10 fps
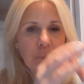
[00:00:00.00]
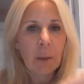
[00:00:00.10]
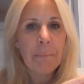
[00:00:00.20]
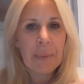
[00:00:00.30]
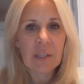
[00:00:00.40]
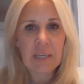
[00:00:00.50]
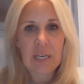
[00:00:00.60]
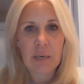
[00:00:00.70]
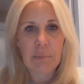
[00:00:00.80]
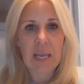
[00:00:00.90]

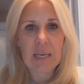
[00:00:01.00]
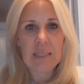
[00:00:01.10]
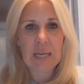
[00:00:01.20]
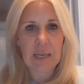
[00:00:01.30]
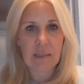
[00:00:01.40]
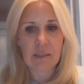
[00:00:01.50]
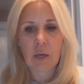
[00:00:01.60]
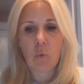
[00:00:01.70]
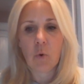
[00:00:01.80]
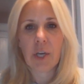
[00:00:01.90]
ability to pay debts?
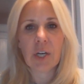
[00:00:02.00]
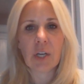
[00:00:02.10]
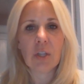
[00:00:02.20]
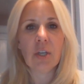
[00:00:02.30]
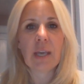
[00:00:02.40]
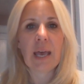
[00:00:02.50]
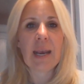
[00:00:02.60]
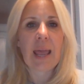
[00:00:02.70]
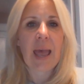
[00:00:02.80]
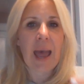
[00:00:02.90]
We're going to look
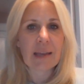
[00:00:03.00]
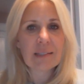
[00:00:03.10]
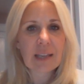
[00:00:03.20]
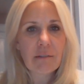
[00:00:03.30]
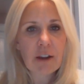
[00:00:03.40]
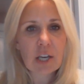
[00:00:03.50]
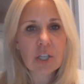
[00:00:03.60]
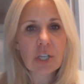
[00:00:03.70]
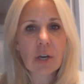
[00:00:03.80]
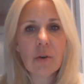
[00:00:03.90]
at asset
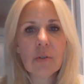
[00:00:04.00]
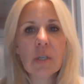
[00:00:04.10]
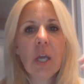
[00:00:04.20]
ratios.